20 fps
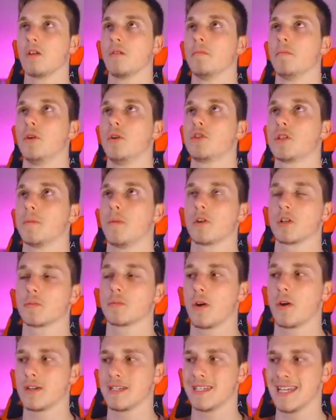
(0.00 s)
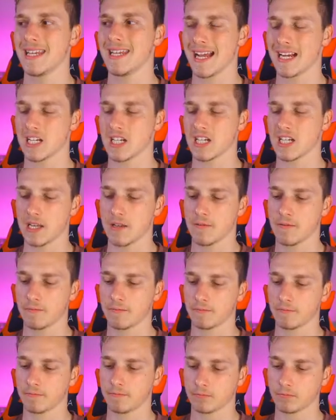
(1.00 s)
Booster Box Bros did, actually.
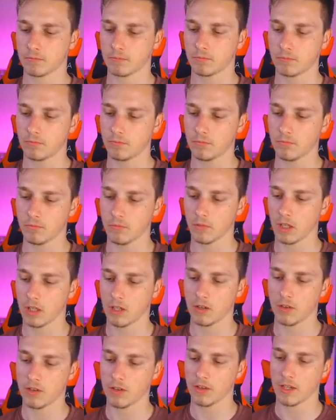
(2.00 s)
I don't think